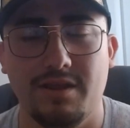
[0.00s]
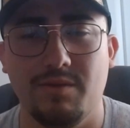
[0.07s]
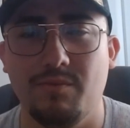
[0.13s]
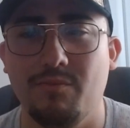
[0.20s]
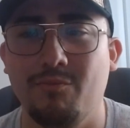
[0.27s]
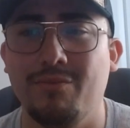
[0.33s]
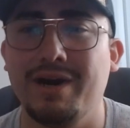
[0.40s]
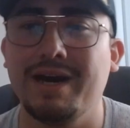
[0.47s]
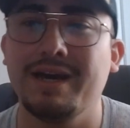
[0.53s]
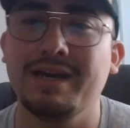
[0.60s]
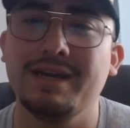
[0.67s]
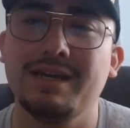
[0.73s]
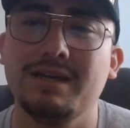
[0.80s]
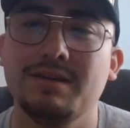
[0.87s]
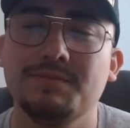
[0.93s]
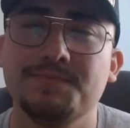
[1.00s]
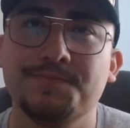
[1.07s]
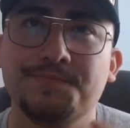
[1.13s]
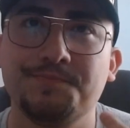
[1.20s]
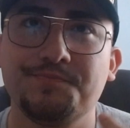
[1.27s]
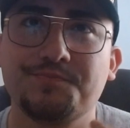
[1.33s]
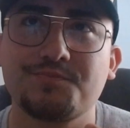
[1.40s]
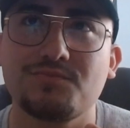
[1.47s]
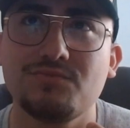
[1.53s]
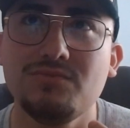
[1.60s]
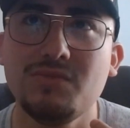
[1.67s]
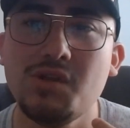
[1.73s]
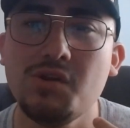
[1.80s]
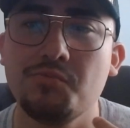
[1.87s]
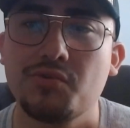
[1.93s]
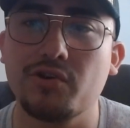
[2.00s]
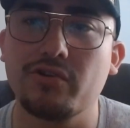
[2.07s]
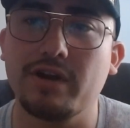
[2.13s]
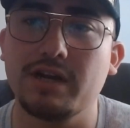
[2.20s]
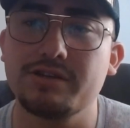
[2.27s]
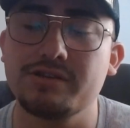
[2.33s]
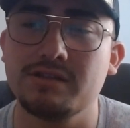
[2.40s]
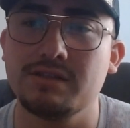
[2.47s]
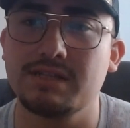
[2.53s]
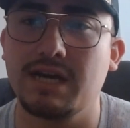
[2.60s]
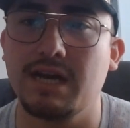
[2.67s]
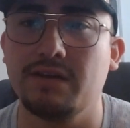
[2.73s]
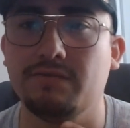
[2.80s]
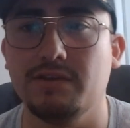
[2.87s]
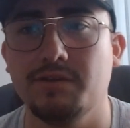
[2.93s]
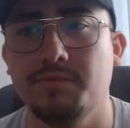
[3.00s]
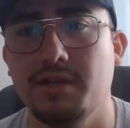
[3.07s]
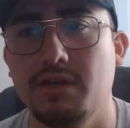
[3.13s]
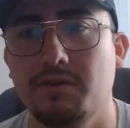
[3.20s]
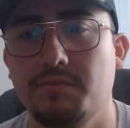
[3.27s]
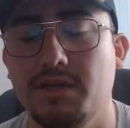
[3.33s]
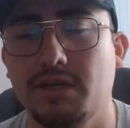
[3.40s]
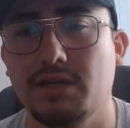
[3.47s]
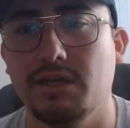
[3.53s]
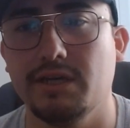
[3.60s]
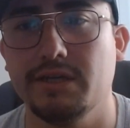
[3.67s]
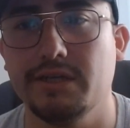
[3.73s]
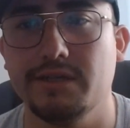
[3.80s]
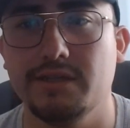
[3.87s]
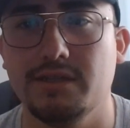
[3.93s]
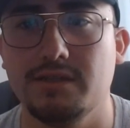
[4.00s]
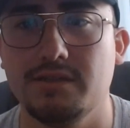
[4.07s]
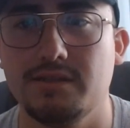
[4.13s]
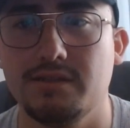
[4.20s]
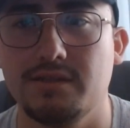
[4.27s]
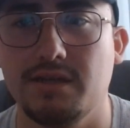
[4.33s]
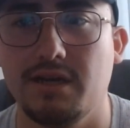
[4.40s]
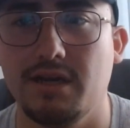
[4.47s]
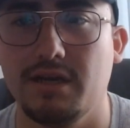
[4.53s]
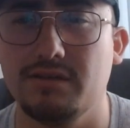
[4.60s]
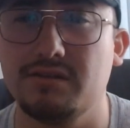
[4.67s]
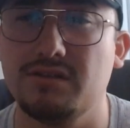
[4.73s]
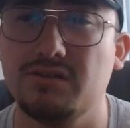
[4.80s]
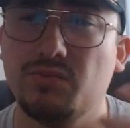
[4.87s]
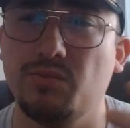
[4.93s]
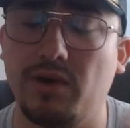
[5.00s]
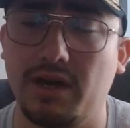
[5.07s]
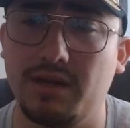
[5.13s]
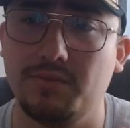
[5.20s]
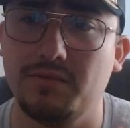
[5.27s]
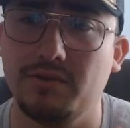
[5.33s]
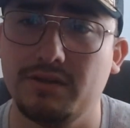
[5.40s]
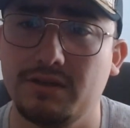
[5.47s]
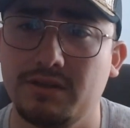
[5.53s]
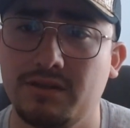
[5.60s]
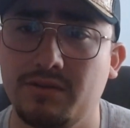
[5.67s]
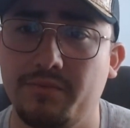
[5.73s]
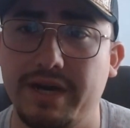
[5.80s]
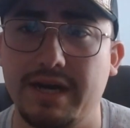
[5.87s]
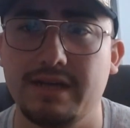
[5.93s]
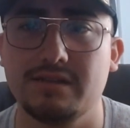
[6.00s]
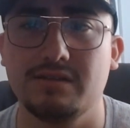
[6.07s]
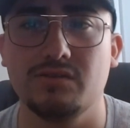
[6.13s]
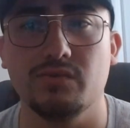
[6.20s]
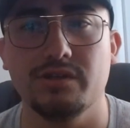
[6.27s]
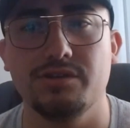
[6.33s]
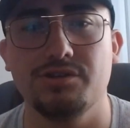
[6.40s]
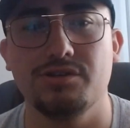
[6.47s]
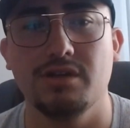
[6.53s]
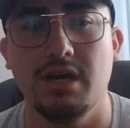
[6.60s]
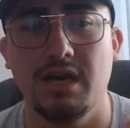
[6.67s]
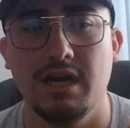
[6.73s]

My progression is kind of limited because I used to do bodybuilding in the past, which